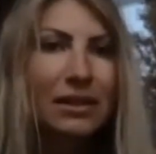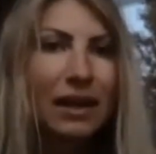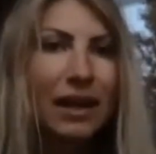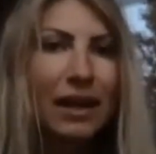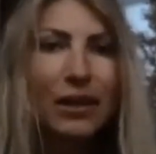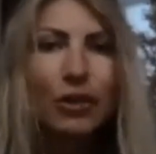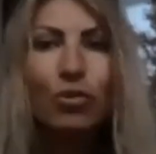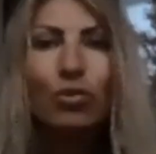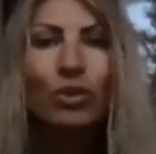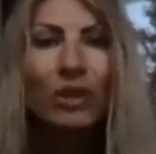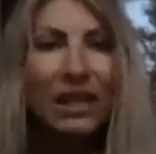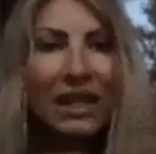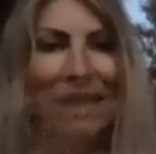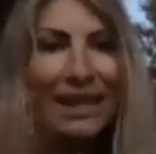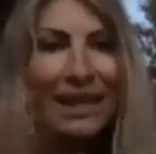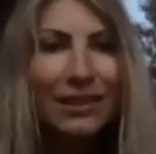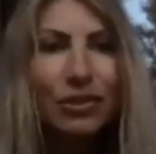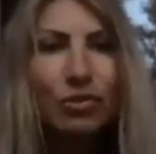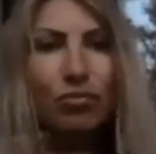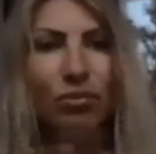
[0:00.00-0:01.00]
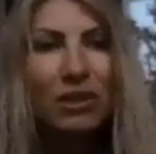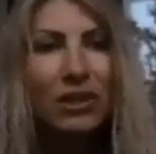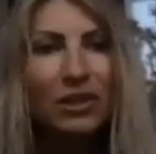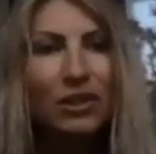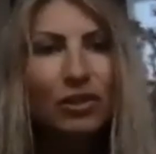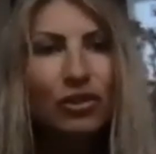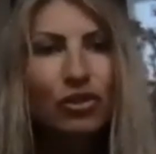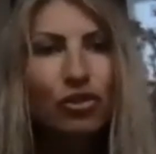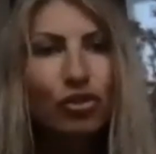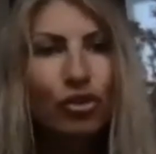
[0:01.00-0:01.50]
I don't need to be in
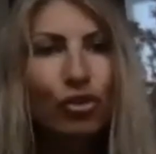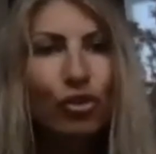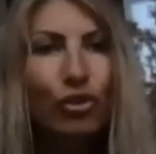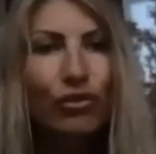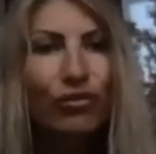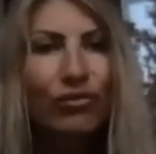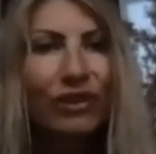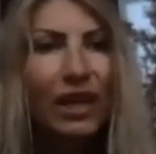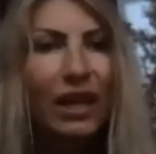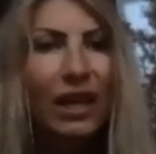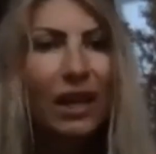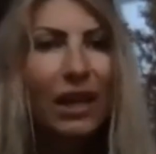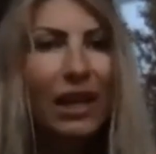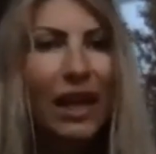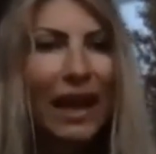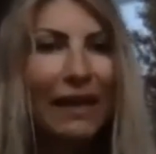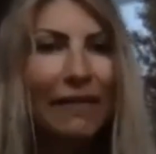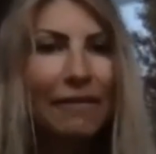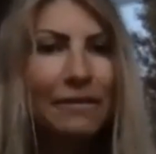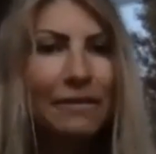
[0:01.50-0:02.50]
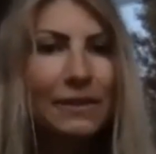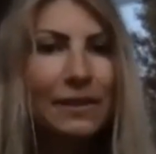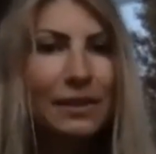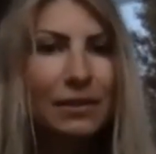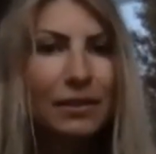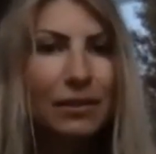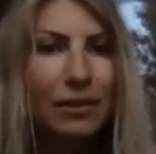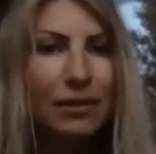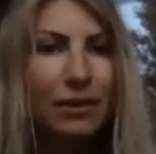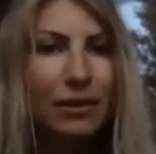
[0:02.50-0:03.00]
control of their
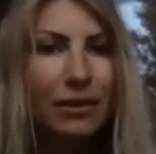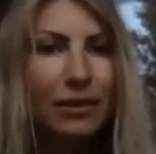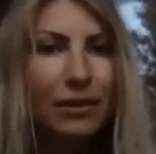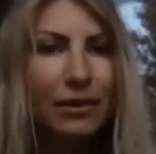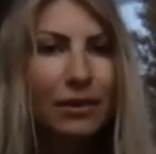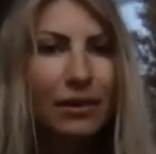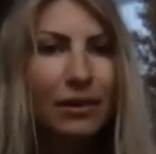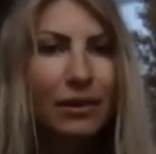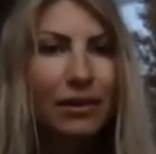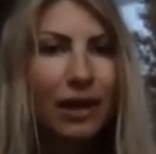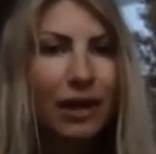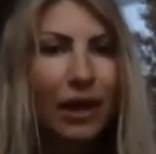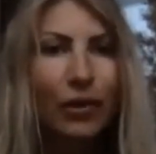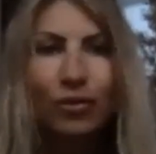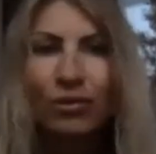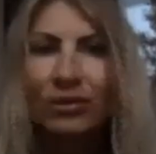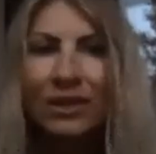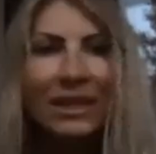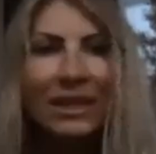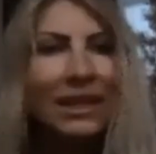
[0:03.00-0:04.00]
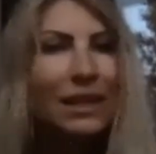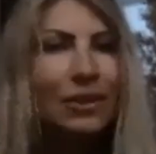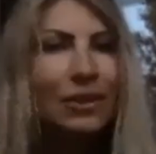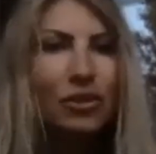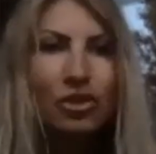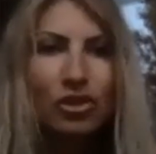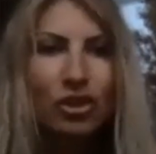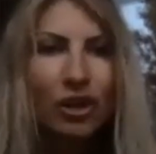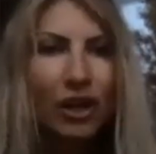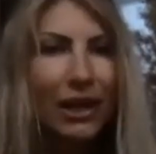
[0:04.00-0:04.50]
lives. I don't need
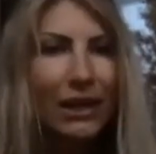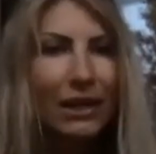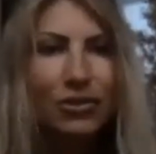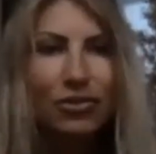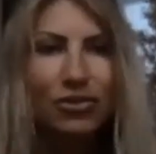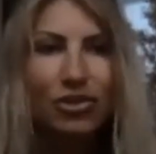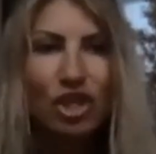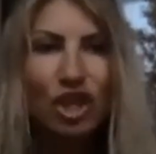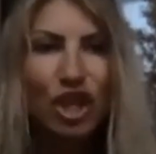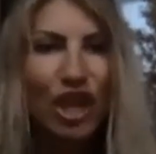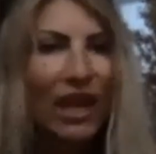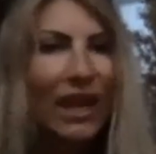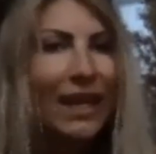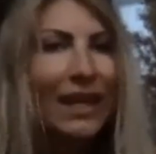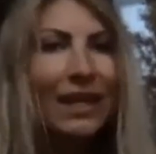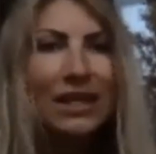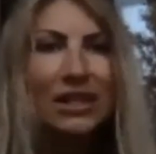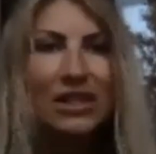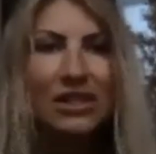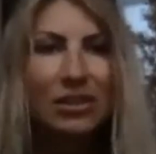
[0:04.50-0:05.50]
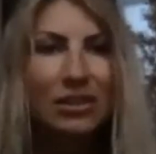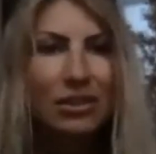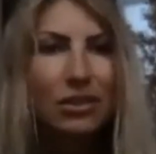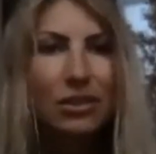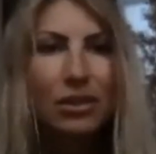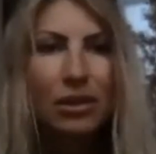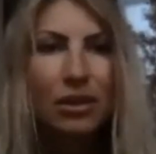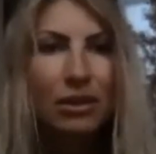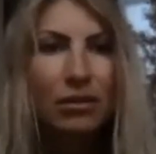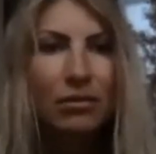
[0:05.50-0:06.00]
to try to change the
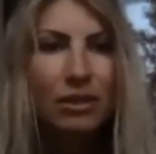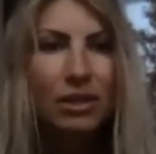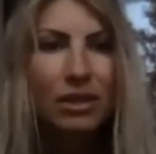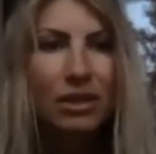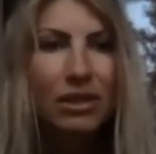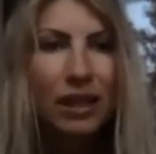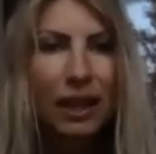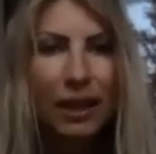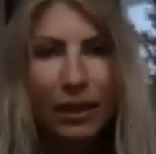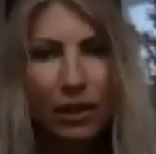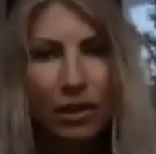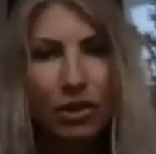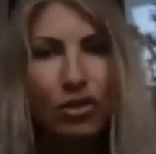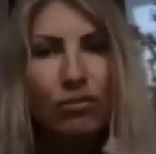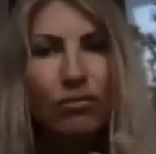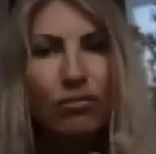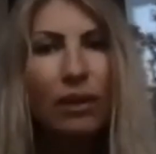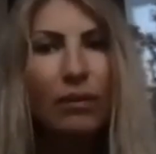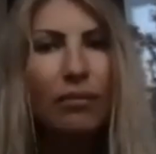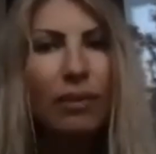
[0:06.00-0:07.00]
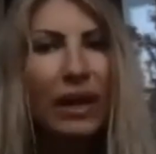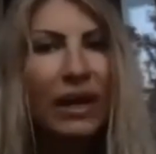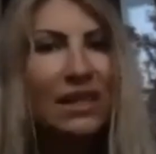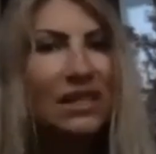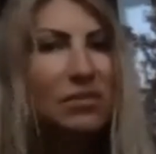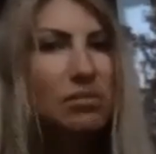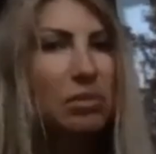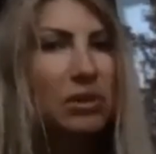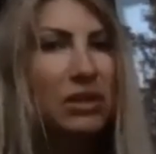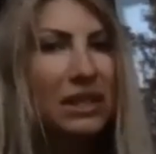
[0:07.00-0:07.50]
circumstance. I can do my
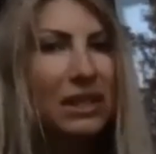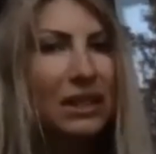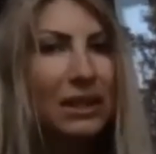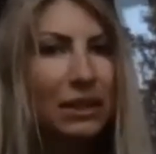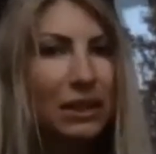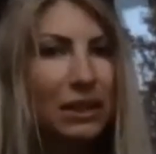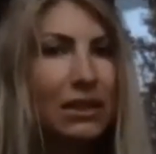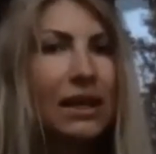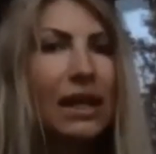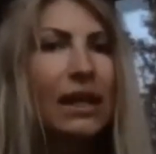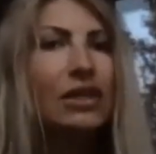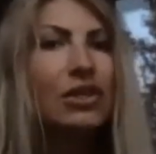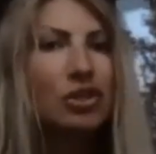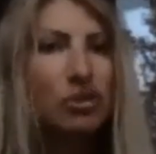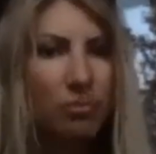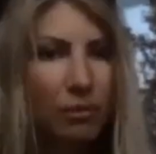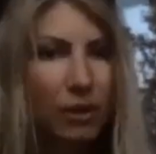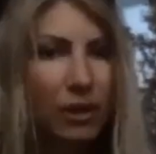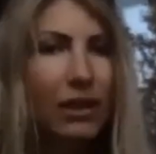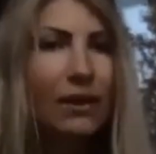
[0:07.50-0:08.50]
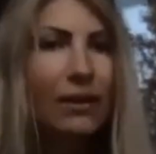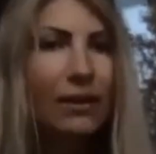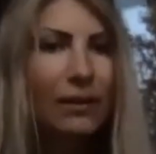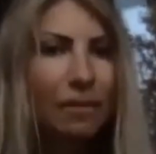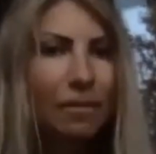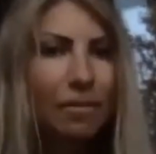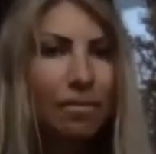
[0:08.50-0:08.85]
best, but in a detached manner.